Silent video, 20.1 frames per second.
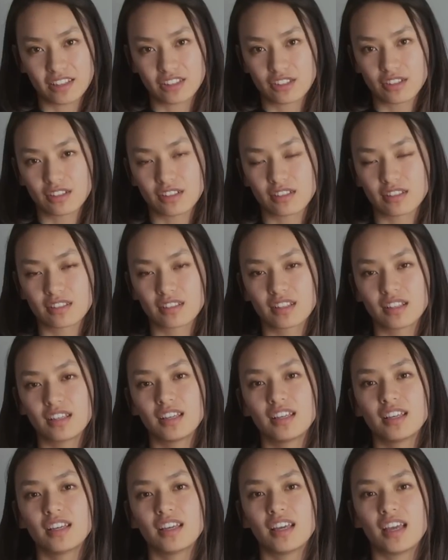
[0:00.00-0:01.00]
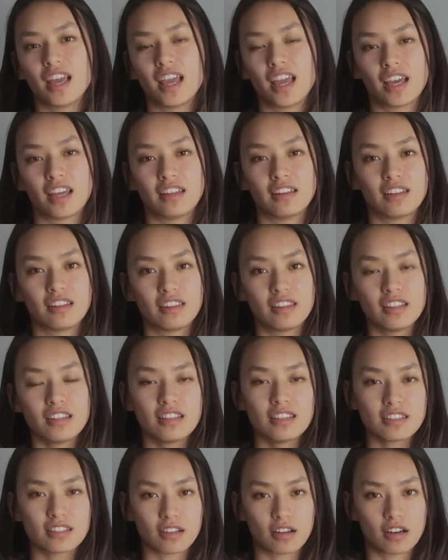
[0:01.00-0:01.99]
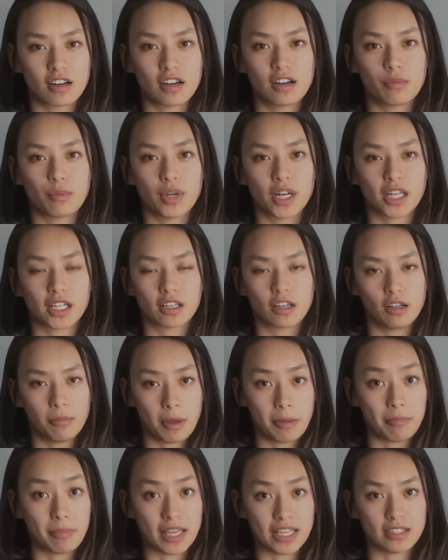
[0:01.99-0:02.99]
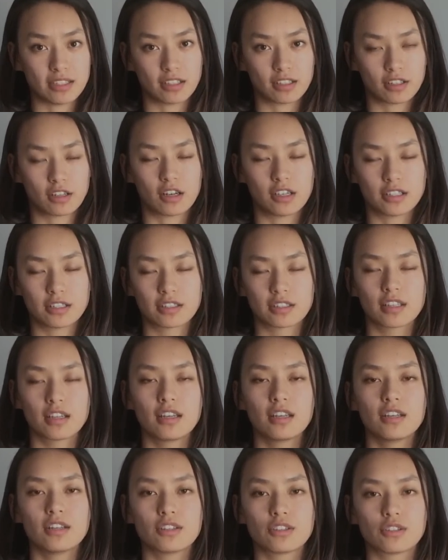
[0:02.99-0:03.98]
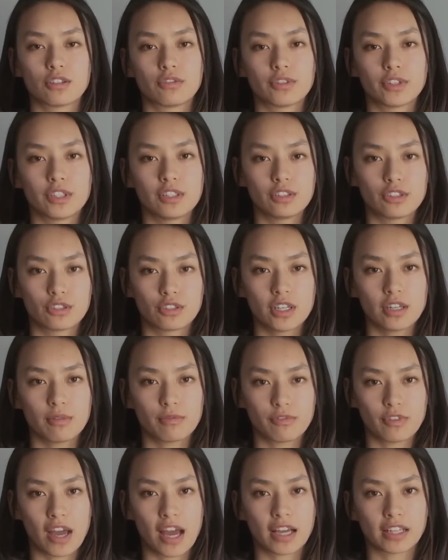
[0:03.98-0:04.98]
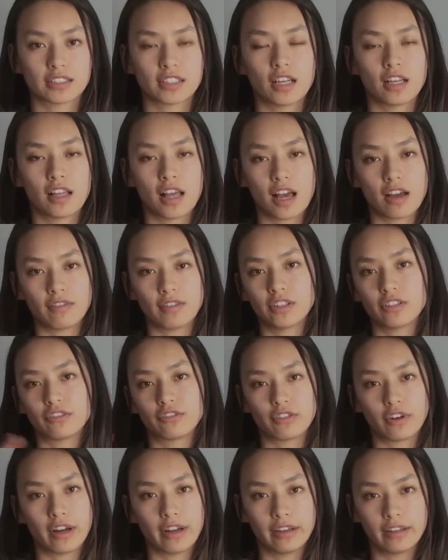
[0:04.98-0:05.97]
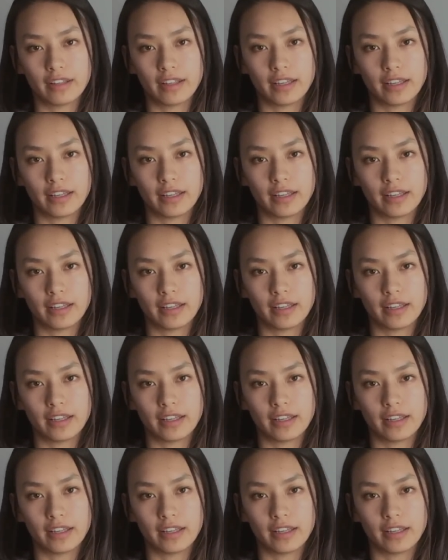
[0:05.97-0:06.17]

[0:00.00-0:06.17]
answers. And these are what I call my basic cards. So for these straight up facts, I'll have on the front